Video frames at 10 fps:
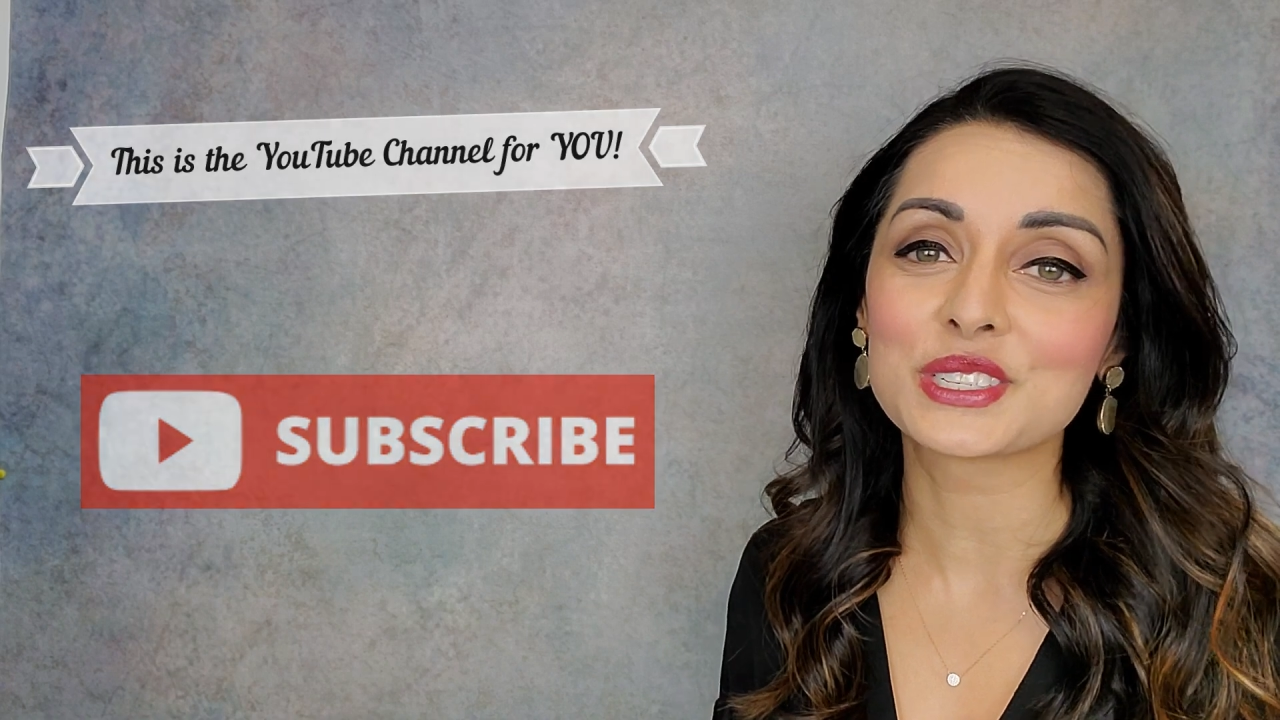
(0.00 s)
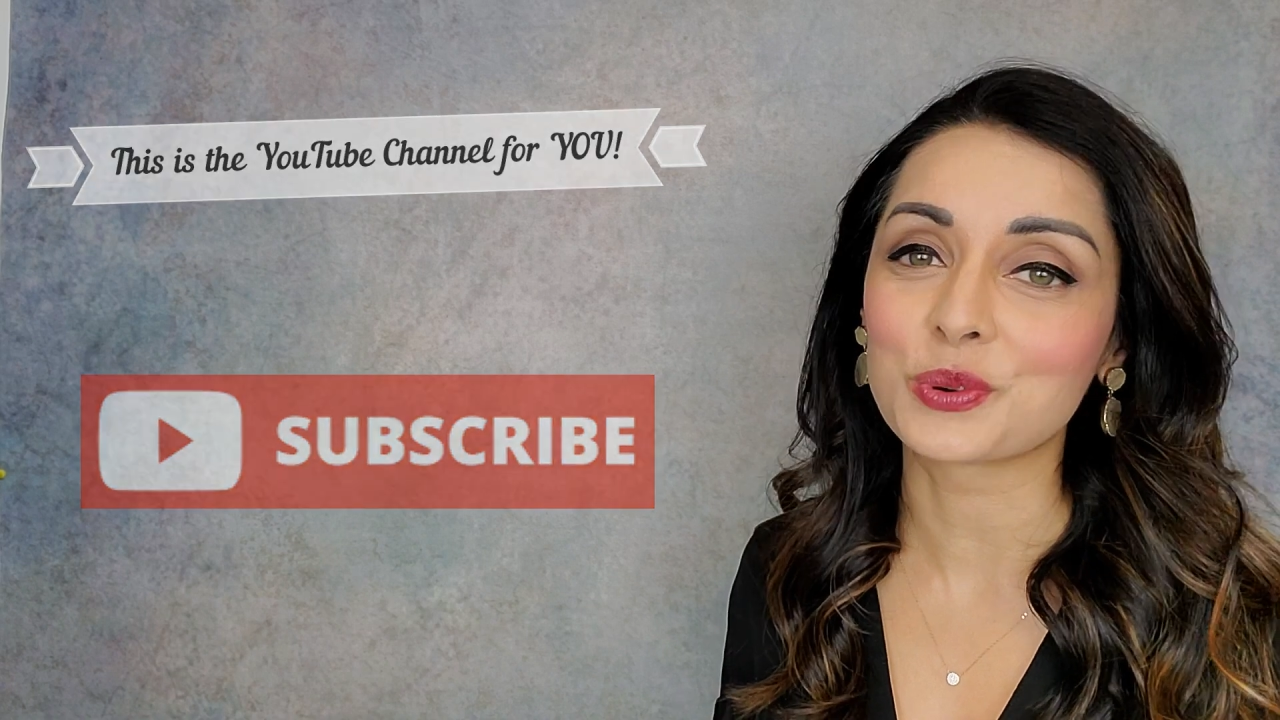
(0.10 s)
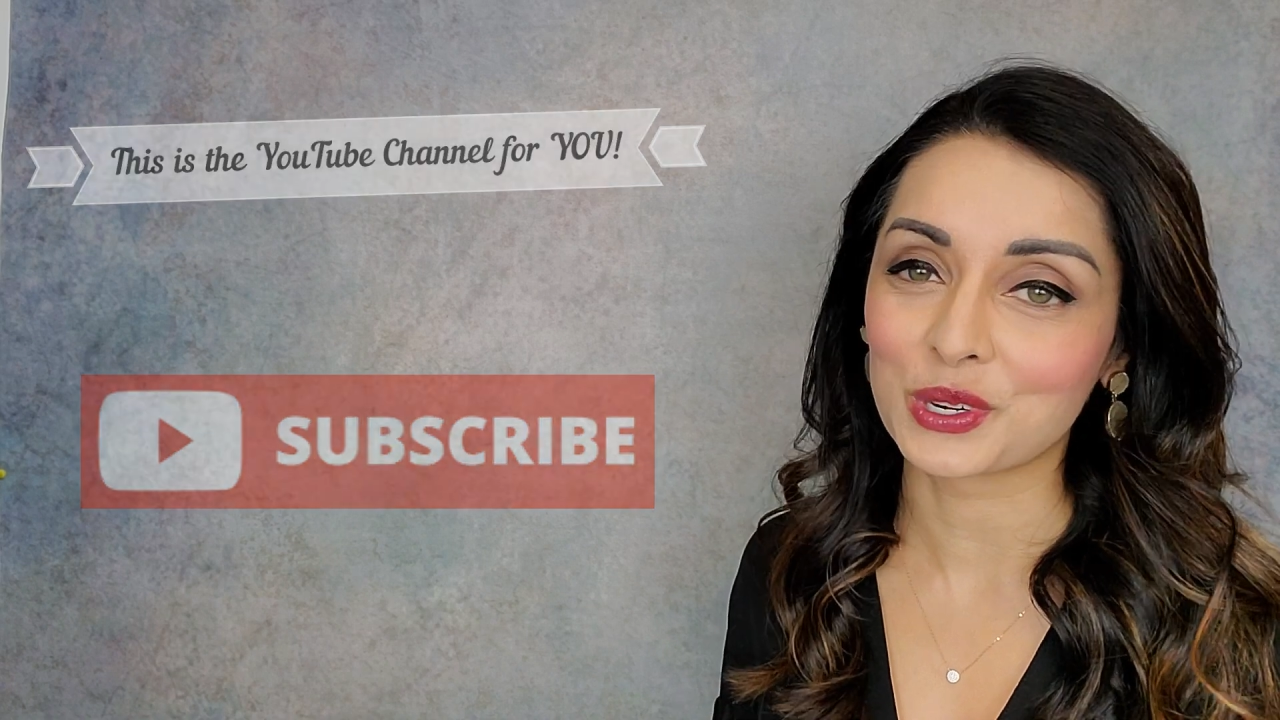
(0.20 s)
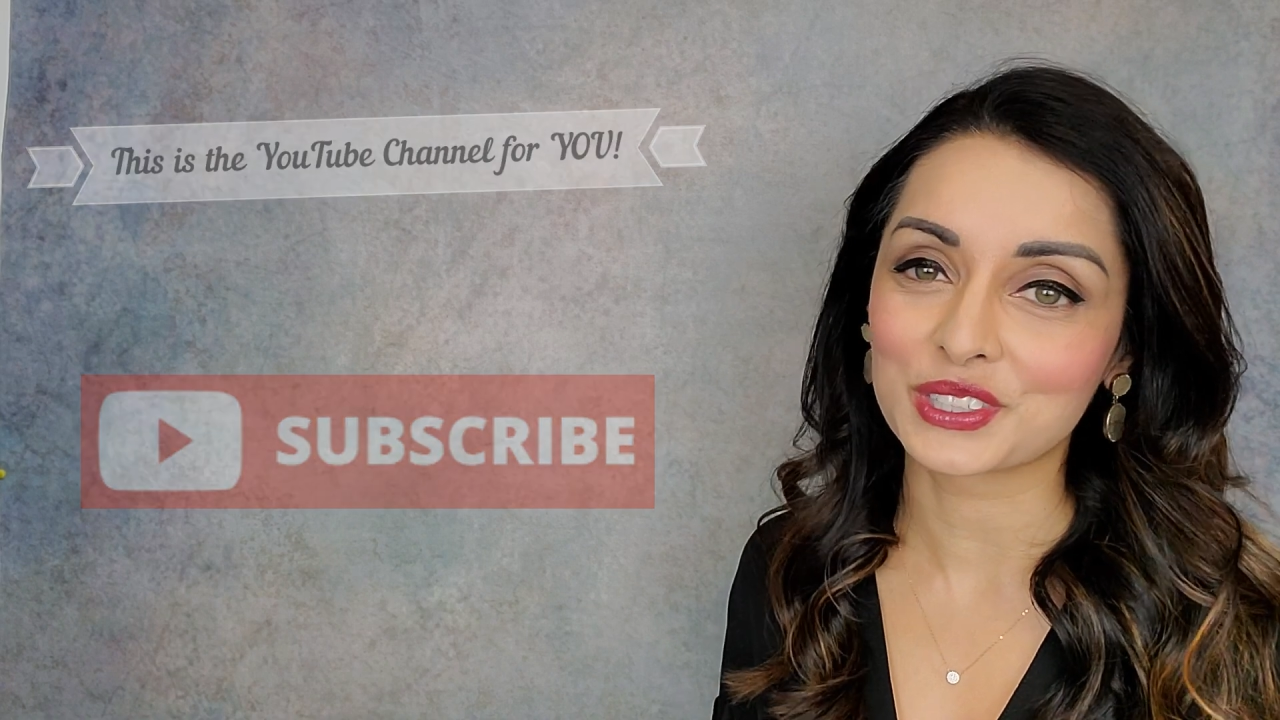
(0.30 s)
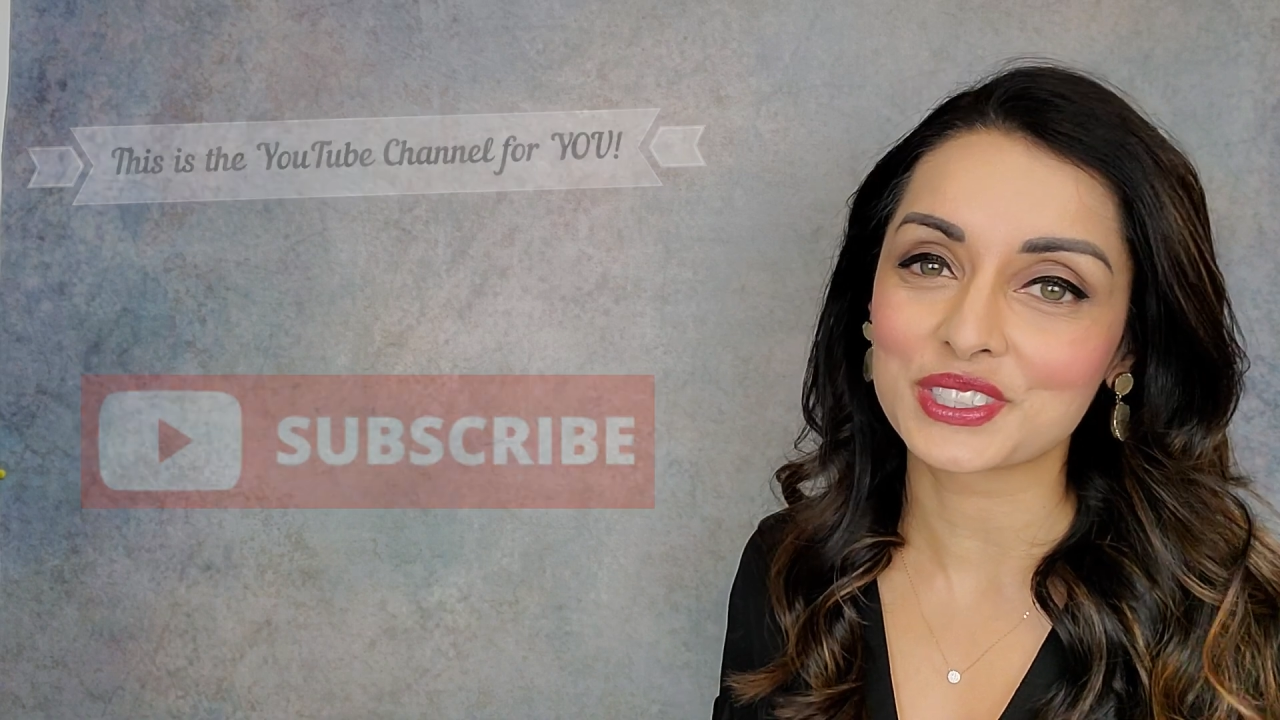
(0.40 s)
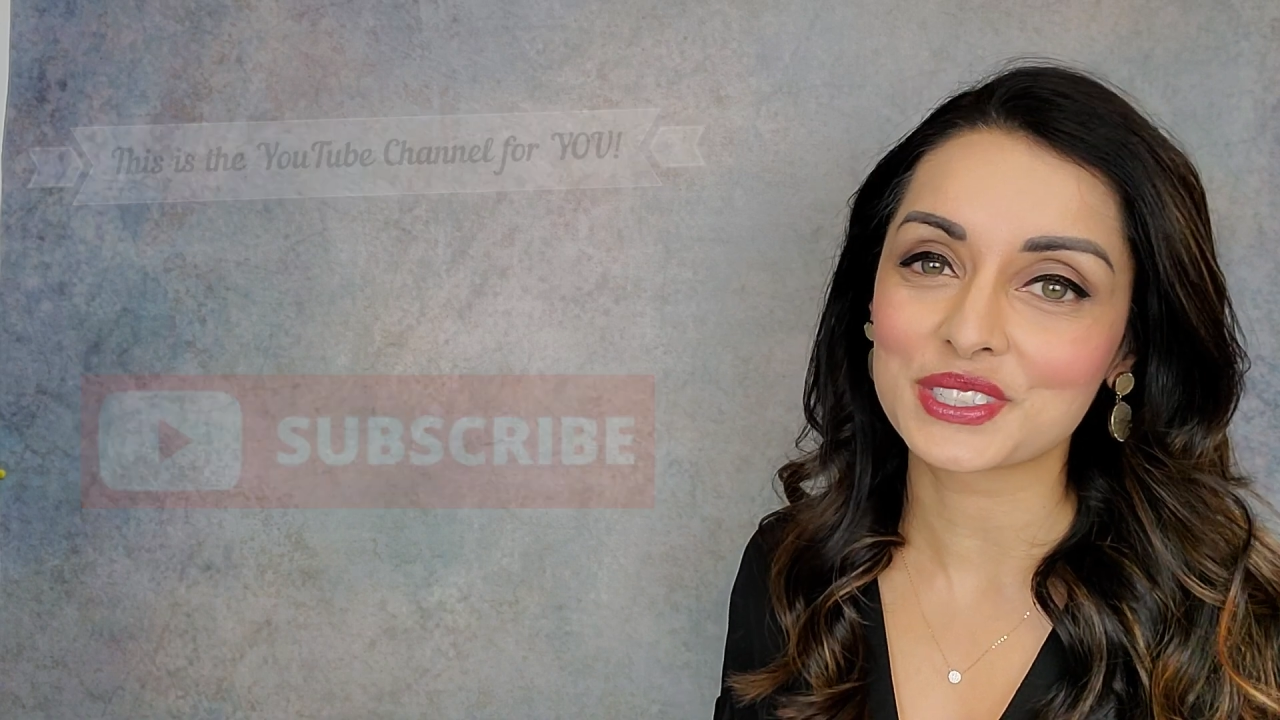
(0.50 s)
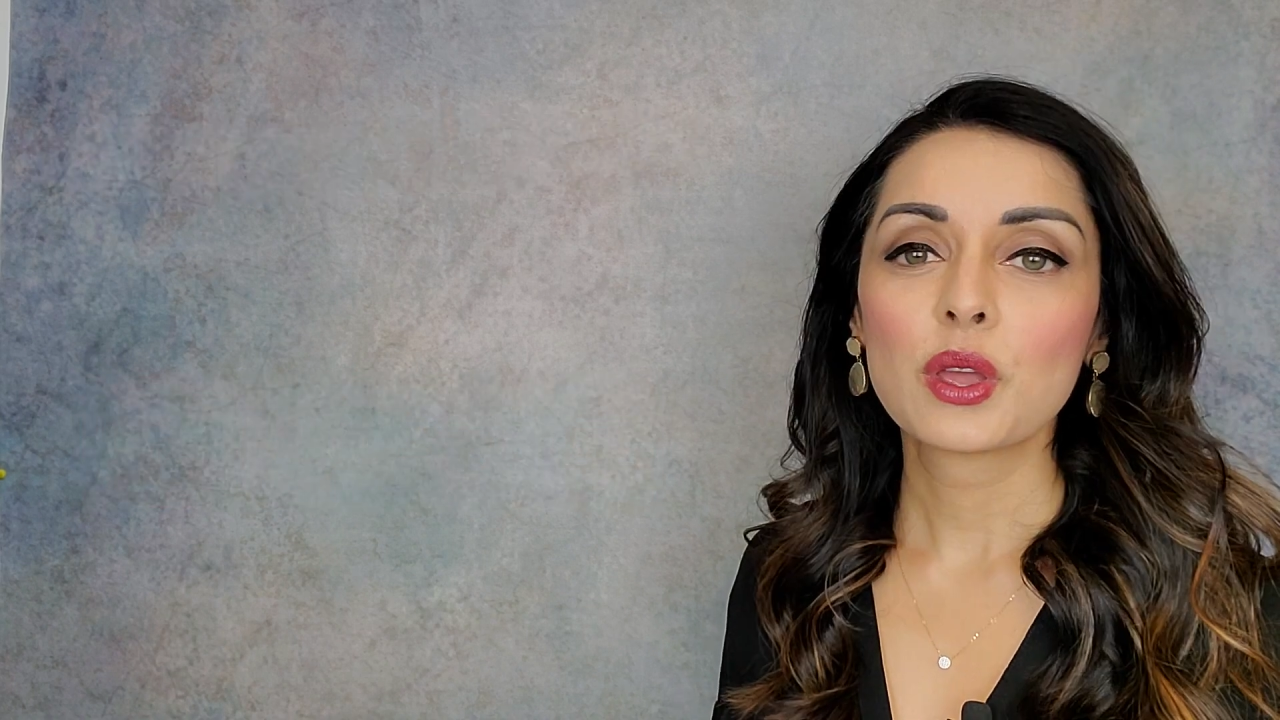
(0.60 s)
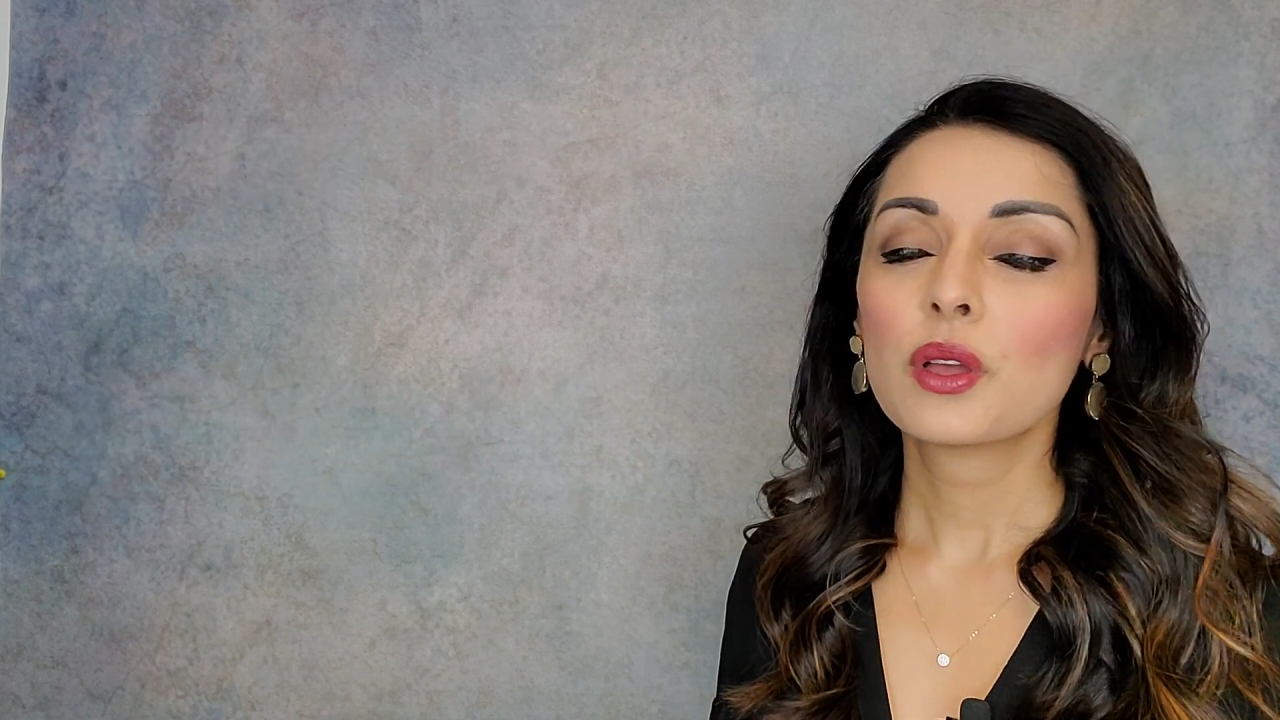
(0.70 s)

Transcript: disorders.